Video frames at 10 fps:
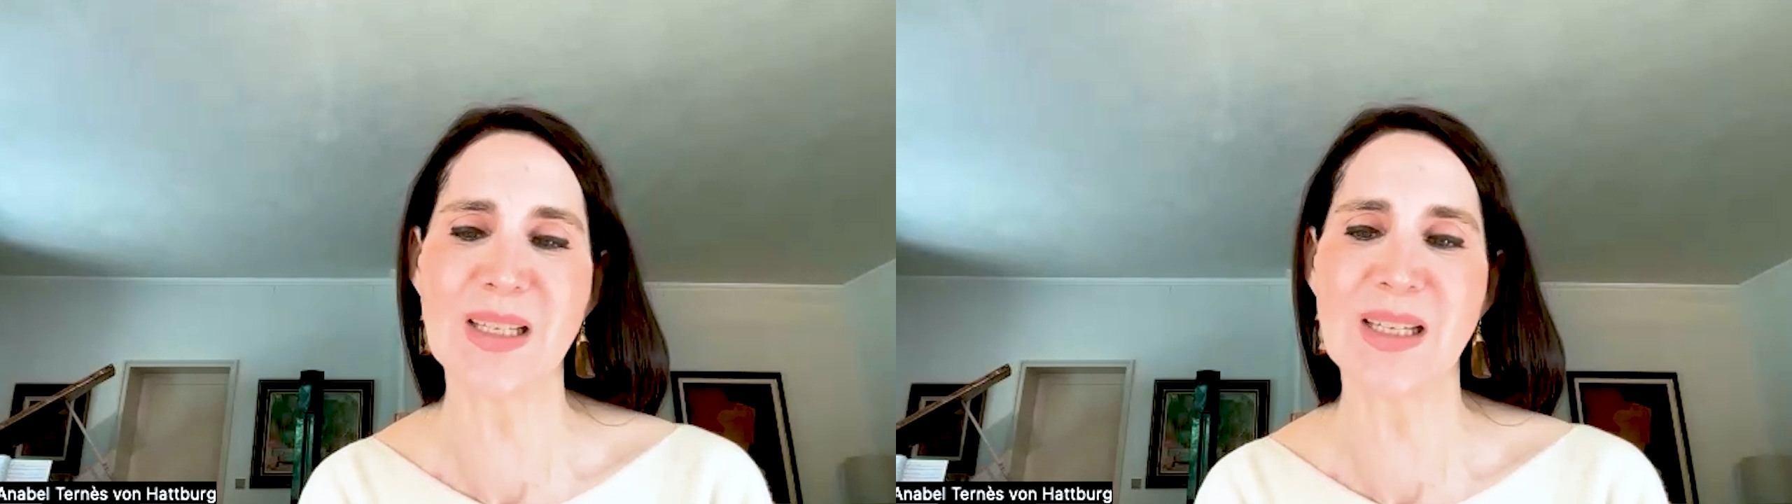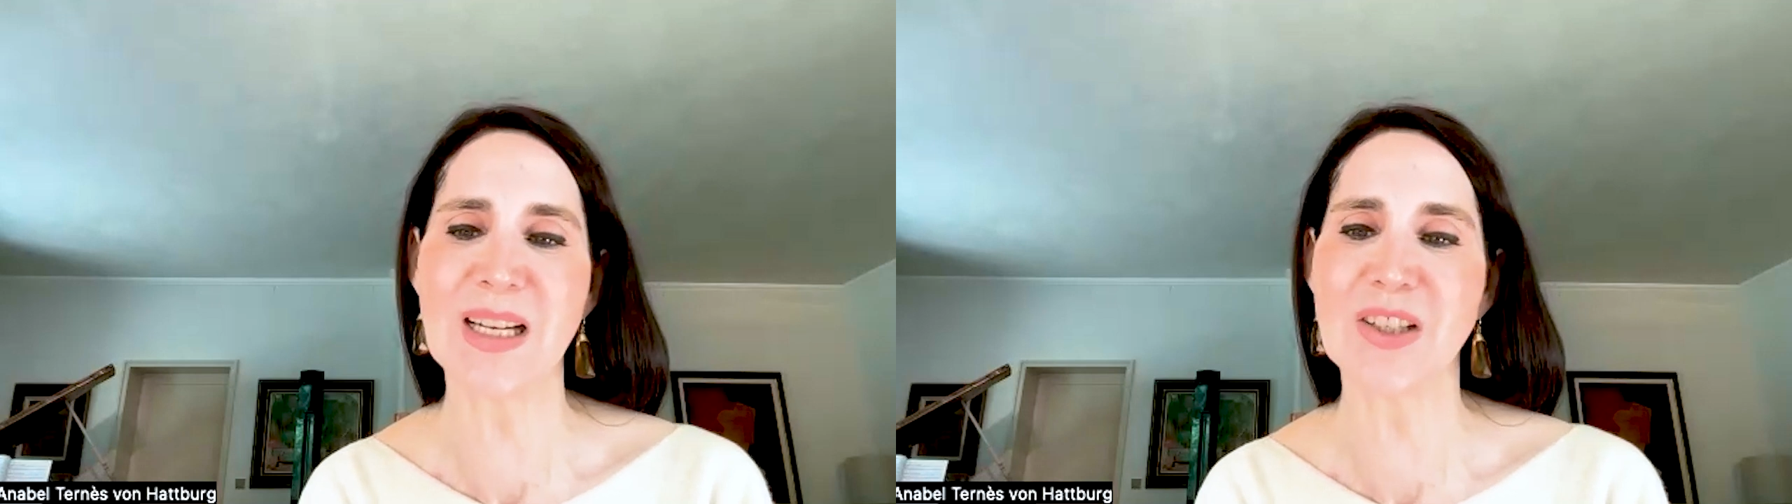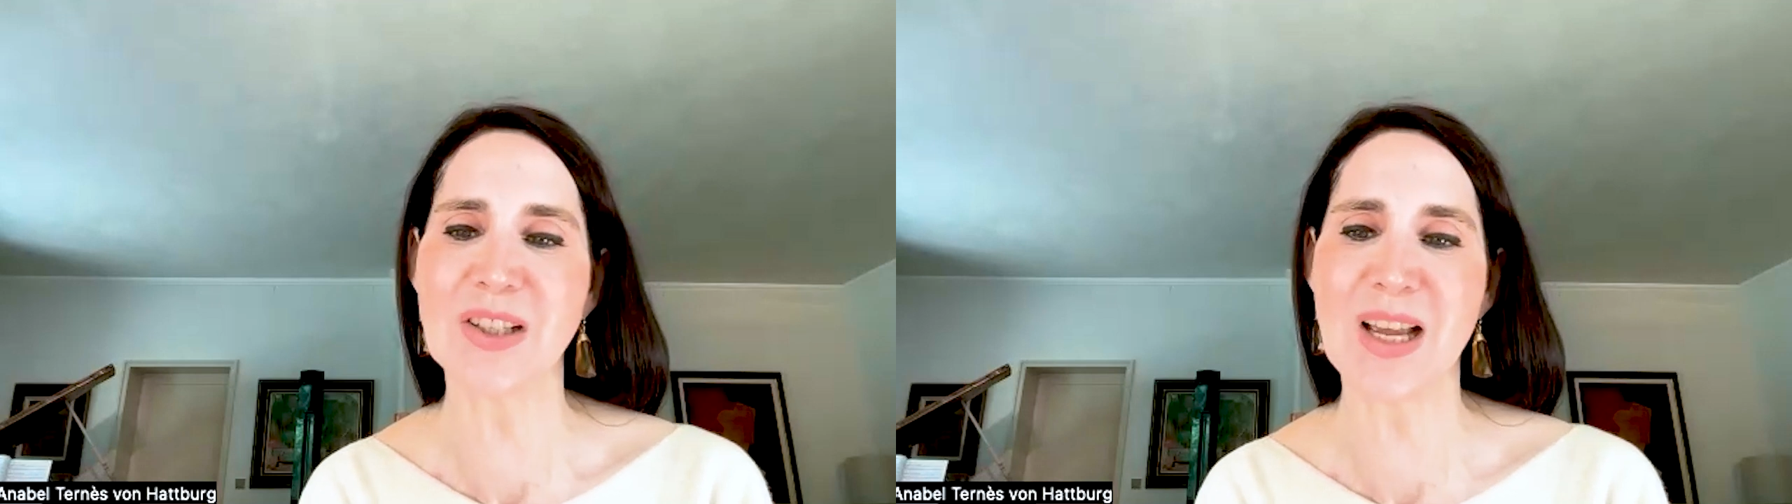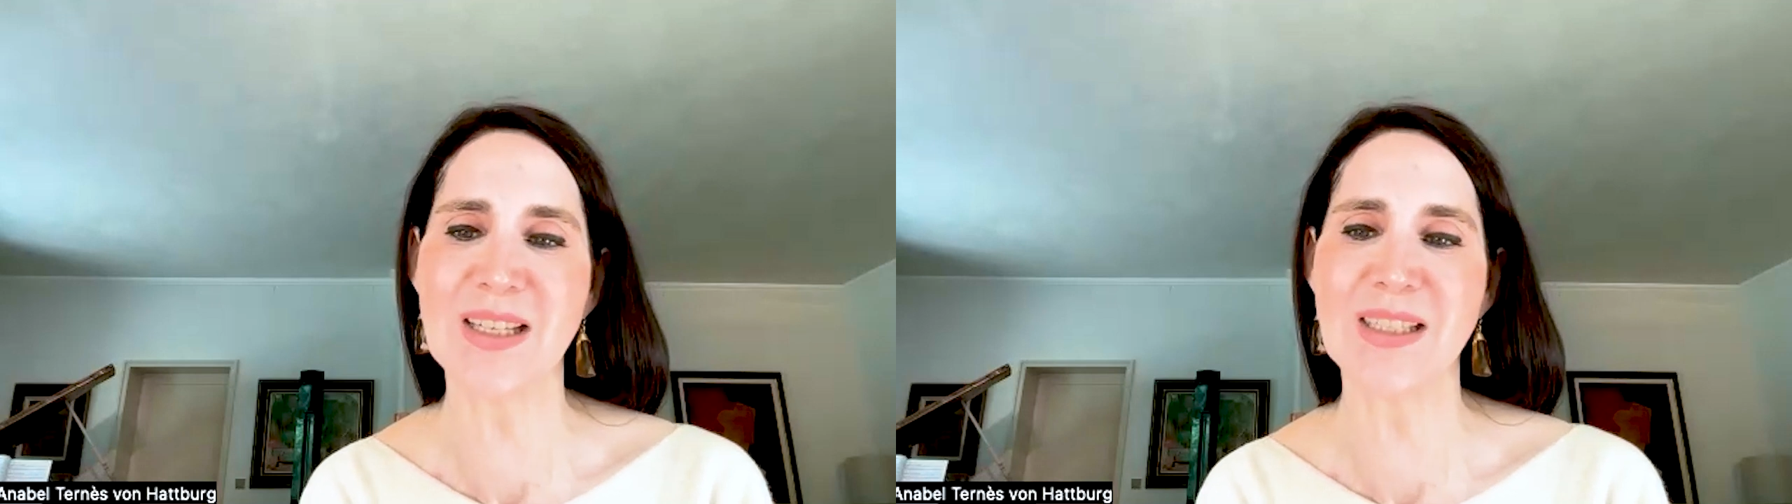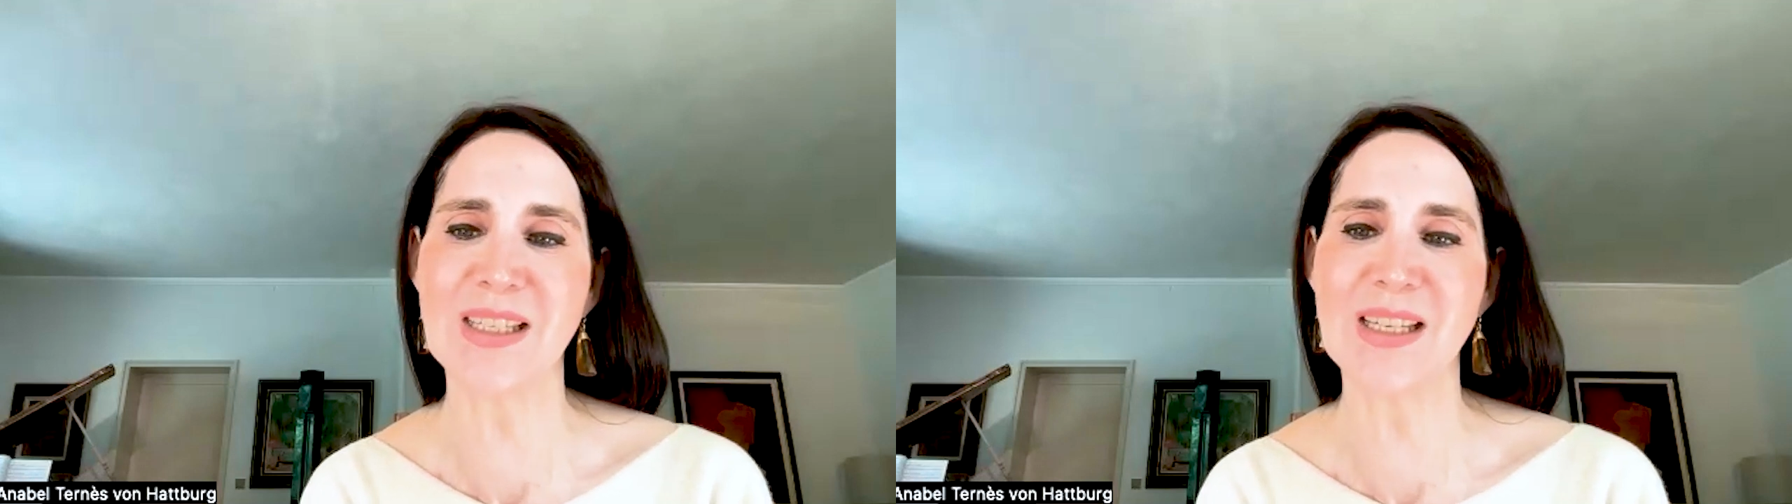and
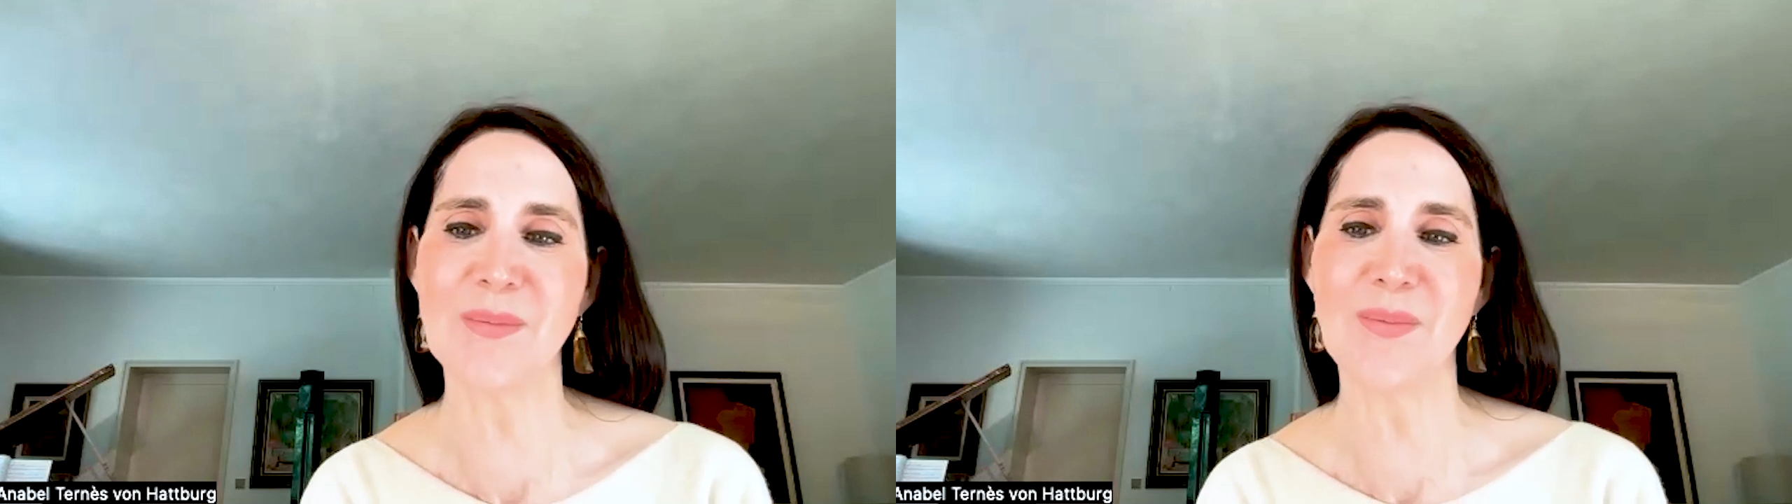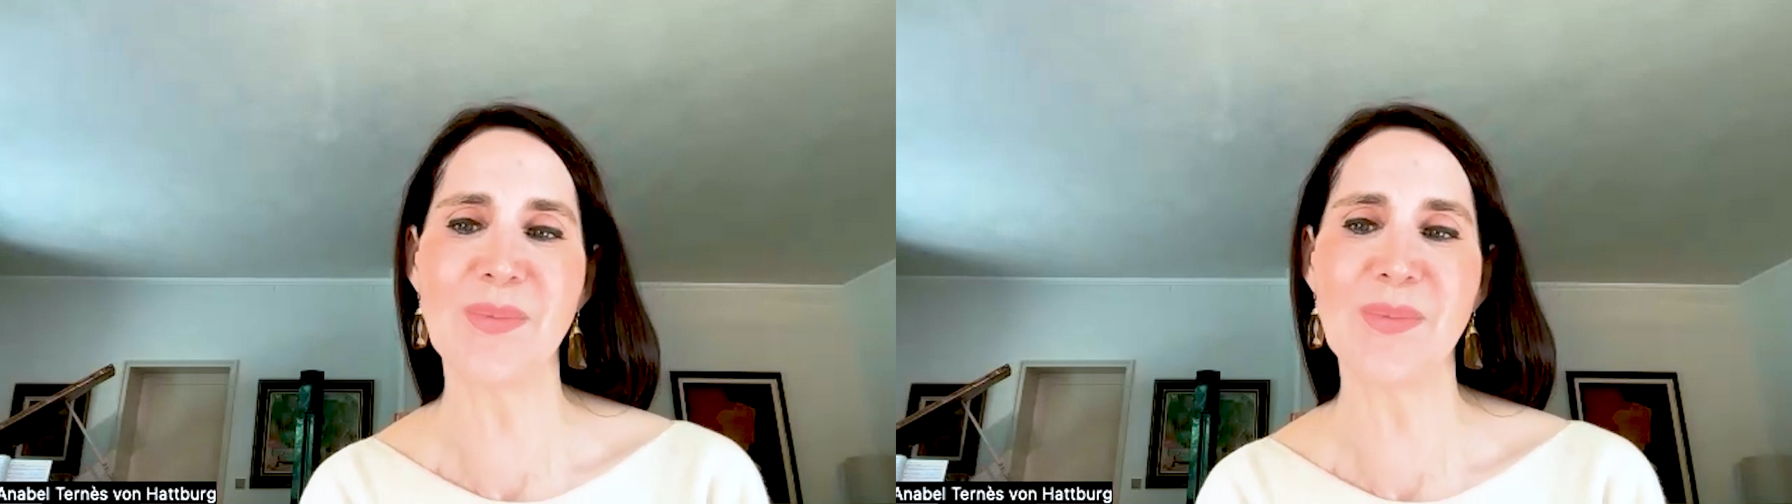anxiety.